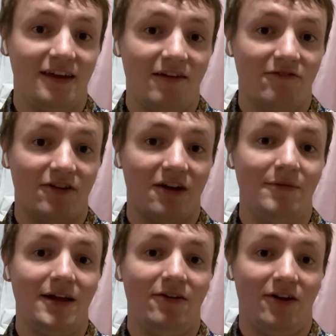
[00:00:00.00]
Denver
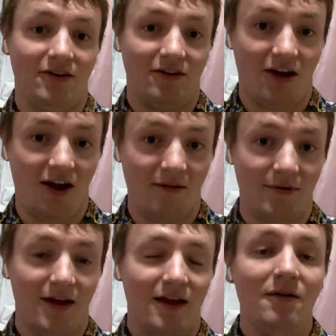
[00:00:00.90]
coming out on top.
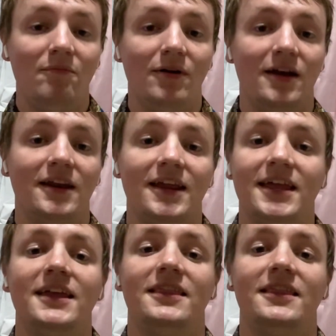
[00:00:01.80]
But he,